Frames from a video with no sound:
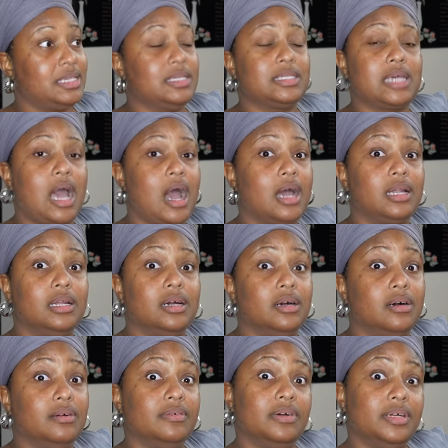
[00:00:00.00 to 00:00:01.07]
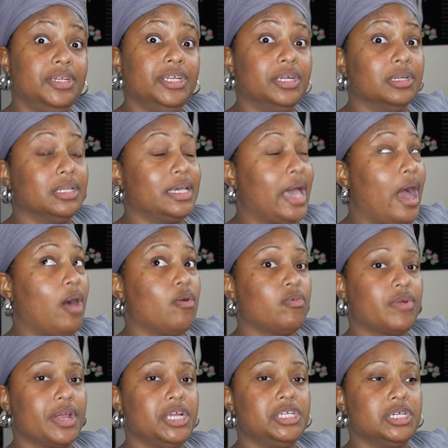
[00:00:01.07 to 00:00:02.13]
is kind of nearly
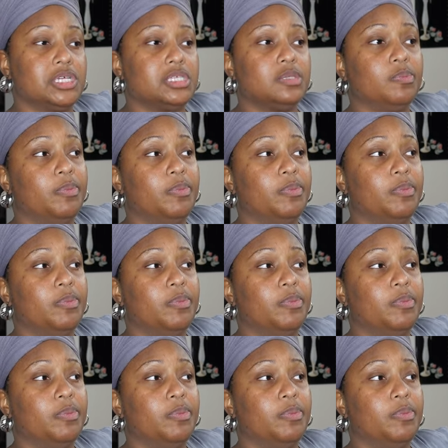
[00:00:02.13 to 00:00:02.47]
outrageous.